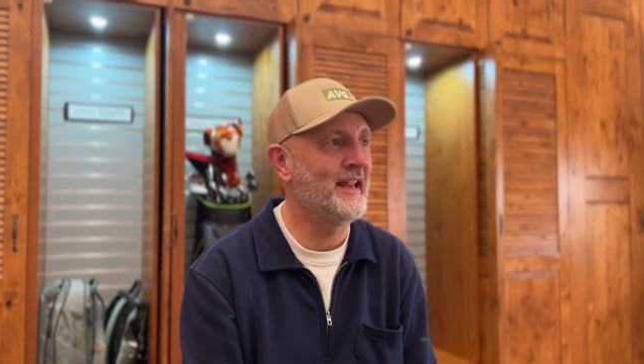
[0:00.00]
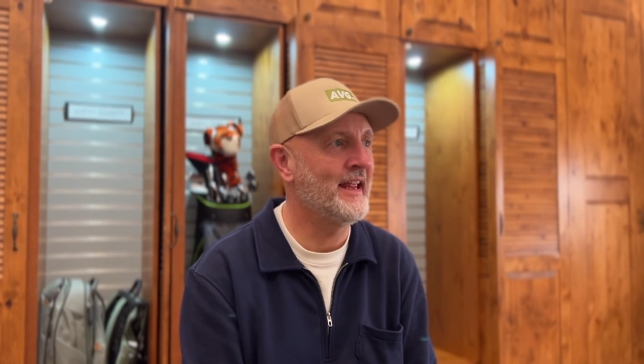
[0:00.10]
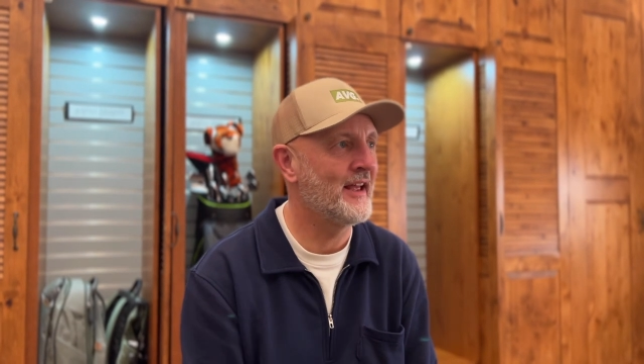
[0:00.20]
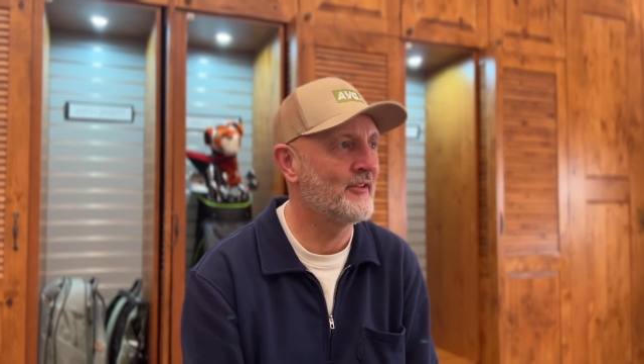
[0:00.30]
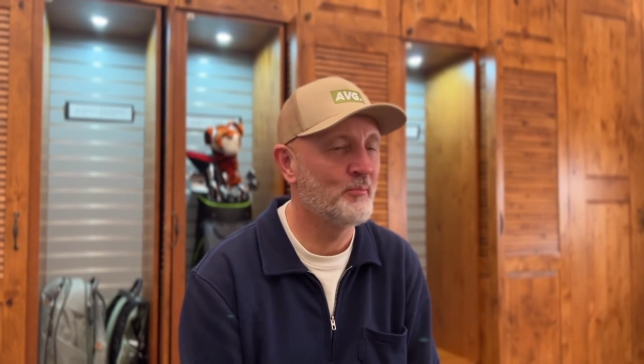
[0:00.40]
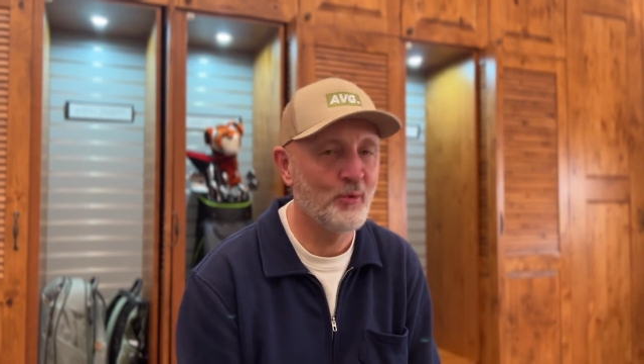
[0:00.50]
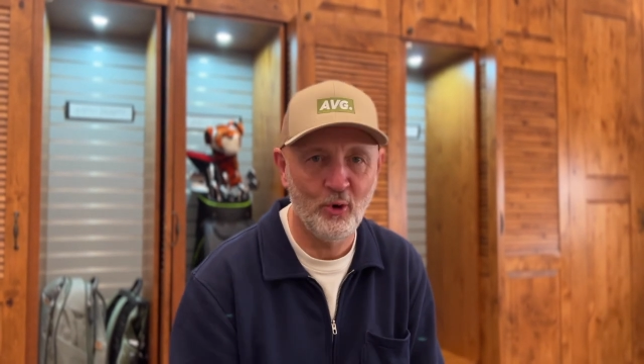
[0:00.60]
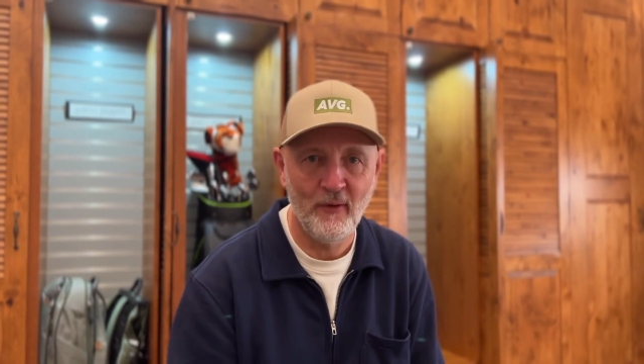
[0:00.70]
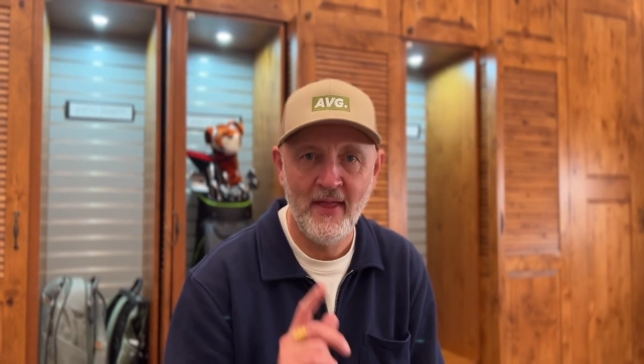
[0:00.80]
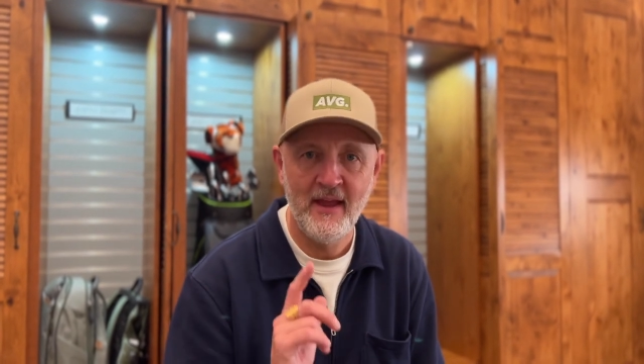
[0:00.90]
yes.
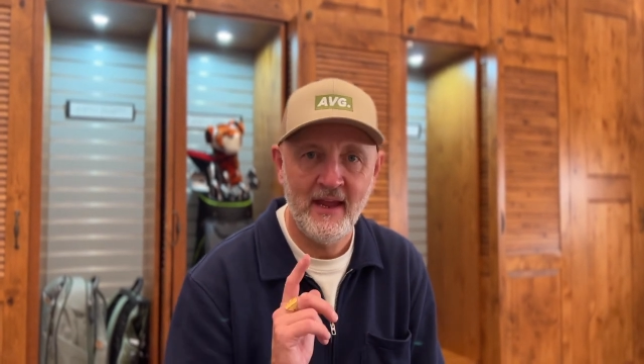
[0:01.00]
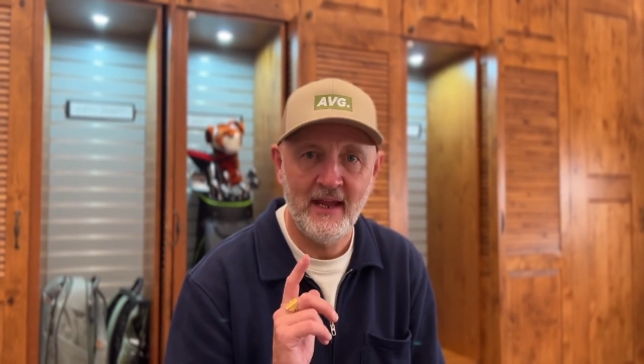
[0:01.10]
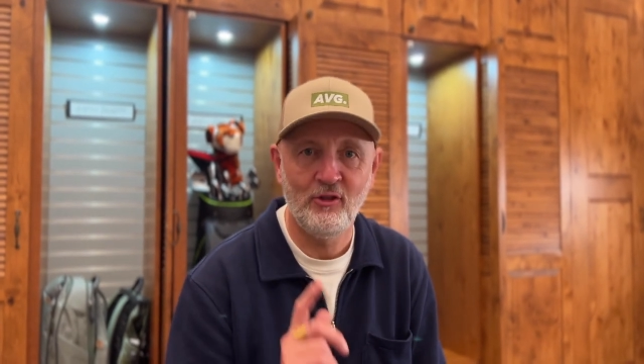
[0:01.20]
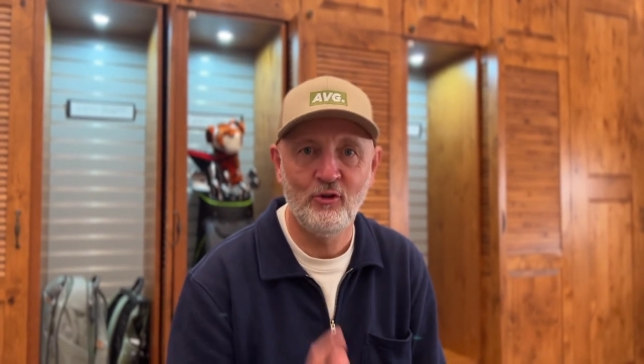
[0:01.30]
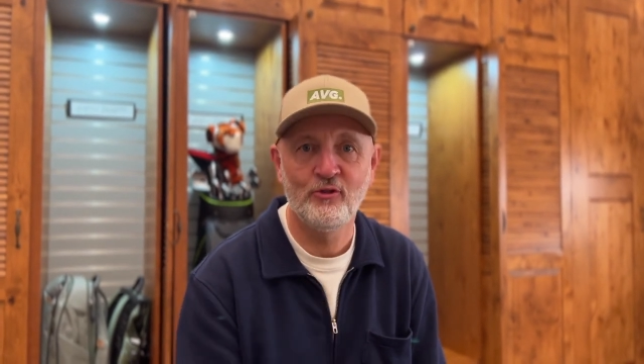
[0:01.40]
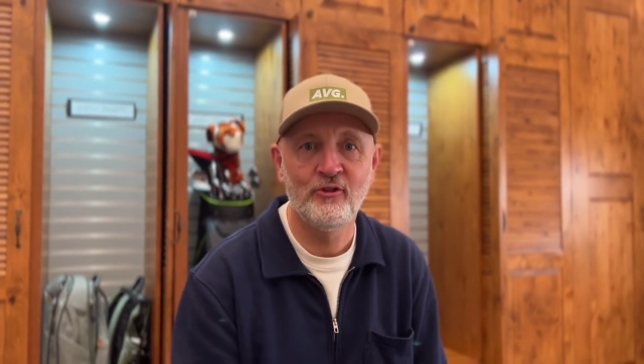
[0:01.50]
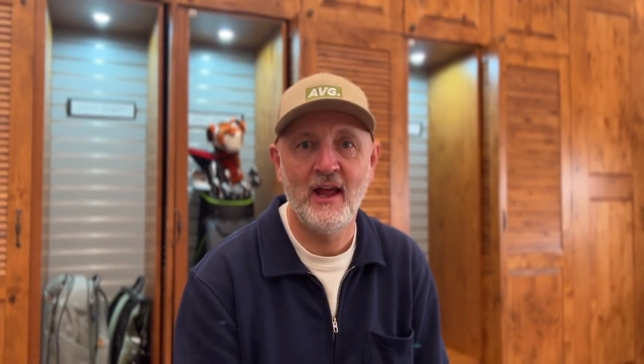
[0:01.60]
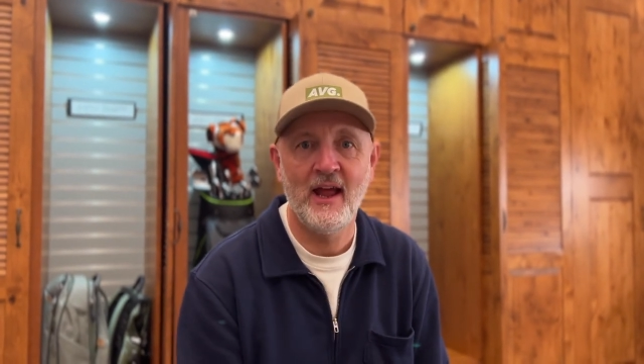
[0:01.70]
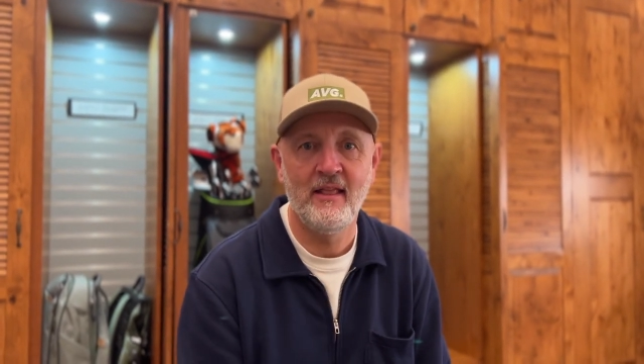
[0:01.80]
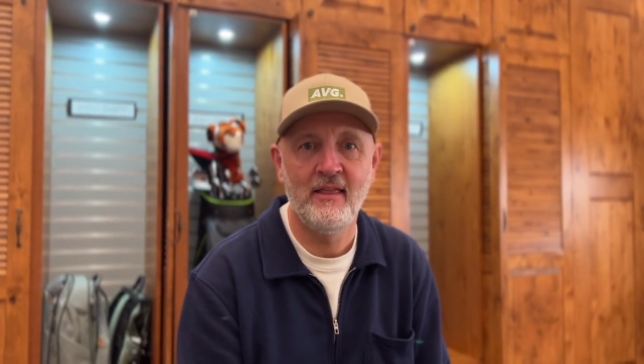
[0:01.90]
But it doesn't
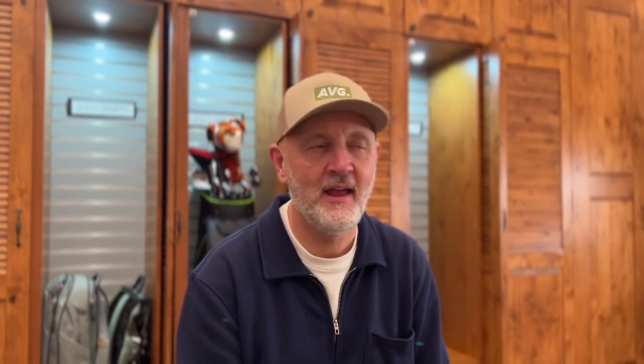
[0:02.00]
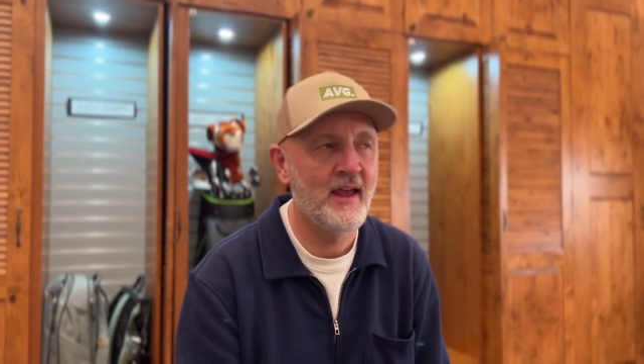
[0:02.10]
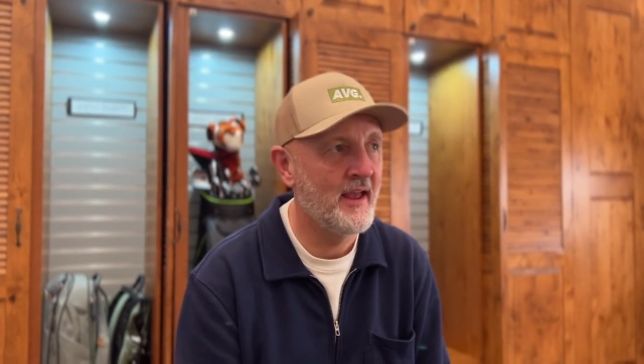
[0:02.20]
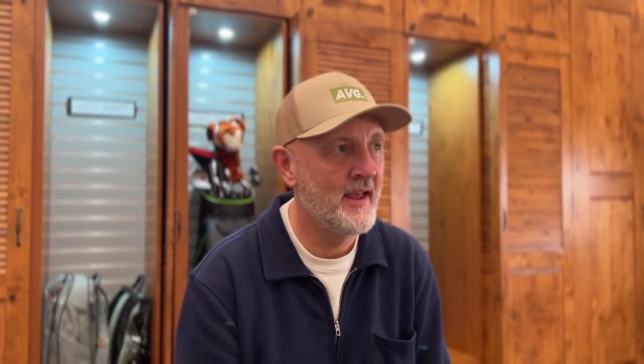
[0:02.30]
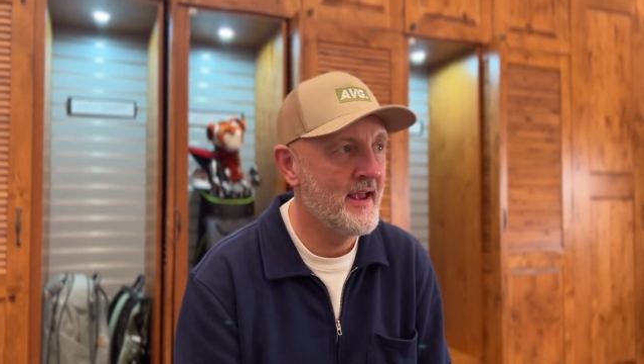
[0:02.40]
end there.